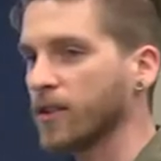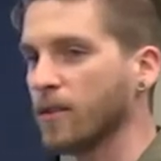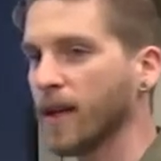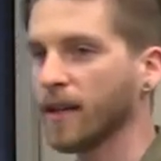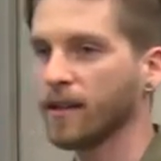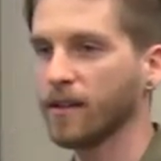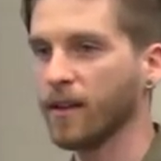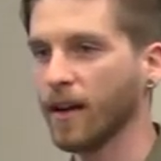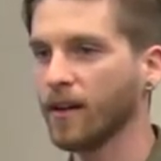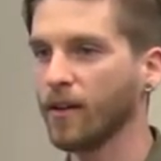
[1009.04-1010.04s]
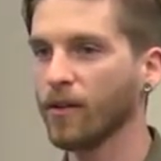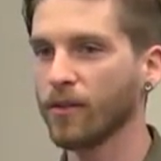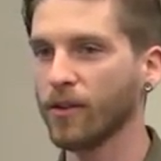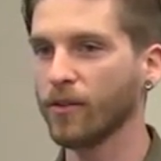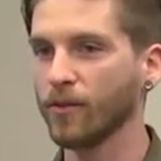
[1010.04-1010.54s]
go back to, I don't know,
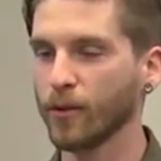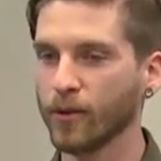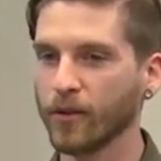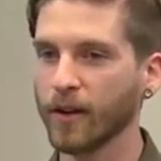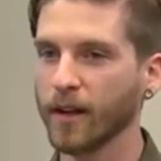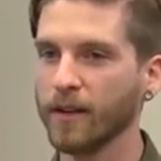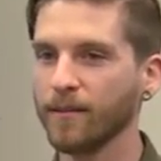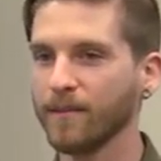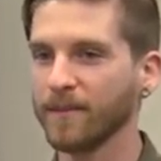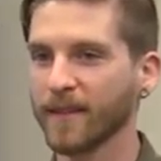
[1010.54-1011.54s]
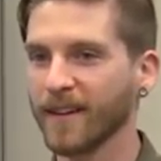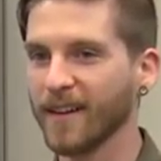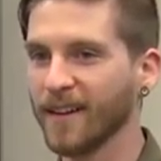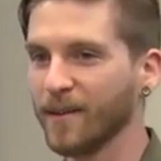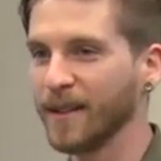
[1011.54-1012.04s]
third, fourth grade
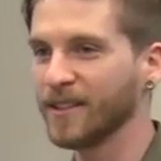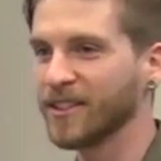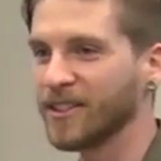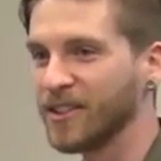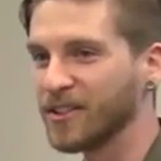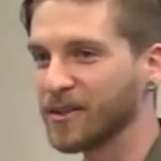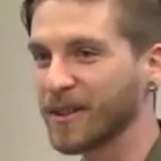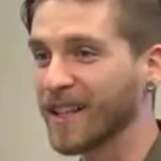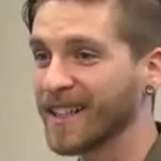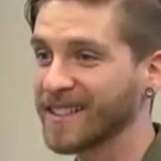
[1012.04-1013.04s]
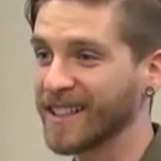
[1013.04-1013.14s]
um, and just do some class